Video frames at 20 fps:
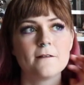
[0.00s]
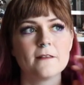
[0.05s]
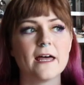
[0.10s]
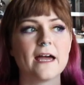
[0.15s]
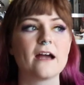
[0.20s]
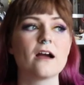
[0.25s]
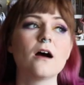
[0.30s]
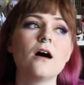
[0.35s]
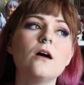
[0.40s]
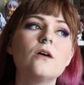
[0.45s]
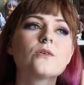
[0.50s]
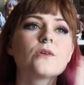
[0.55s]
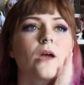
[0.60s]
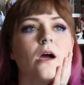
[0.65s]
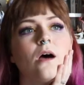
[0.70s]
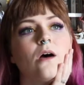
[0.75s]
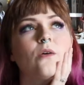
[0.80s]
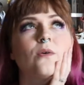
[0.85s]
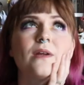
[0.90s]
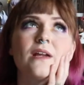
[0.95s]
like oh
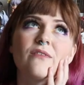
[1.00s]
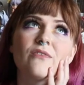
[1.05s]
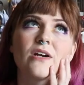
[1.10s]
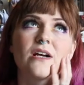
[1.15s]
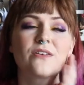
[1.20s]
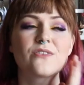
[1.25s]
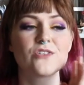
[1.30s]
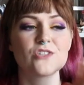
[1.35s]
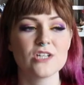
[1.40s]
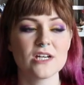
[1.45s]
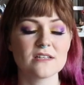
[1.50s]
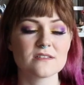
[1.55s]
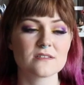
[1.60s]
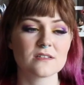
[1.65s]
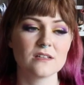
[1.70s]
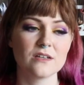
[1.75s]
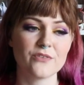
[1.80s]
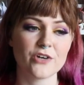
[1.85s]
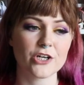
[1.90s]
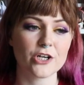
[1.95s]
no we never got the chance
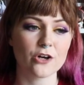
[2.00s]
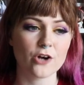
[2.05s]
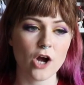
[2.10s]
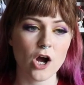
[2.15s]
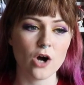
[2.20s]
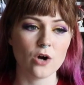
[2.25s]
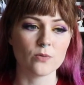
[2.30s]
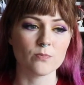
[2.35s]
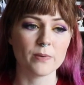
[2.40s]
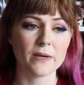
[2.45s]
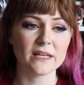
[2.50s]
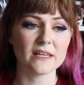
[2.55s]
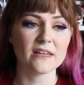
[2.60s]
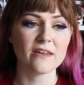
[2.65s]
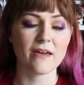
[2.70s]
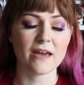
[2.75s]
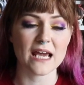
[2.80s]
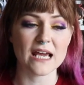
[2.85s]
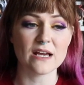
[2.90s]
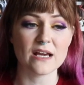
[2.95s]
to live on our own but
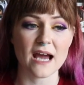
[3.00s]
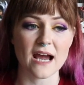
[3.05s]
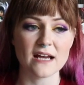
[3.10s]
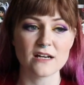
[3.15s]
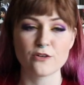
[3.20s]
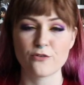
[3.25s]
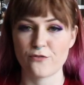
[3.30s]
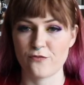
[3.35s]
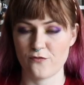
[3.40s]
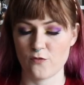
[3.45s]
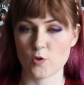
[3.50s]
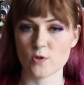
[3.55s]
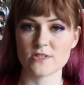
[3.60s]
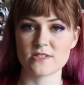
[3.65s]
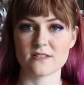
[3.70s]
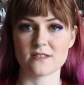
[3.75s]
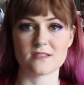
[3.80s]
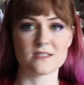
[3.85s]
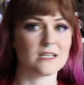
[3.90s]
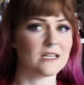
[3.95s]
like it kind of
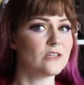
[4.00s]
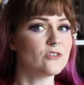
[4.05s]
forced us